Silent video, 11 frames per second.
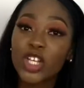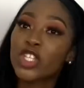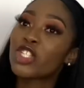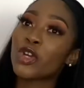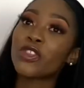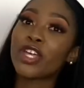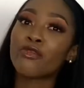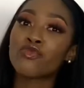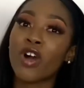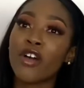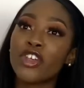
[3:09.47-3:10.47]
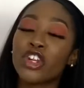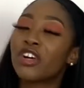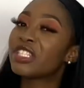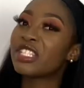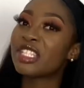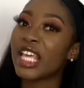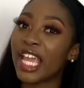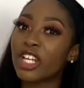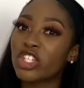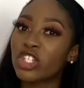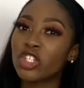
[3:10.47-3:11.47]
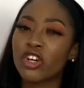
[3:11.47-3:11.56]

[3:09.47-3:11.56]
So they would rather not say it to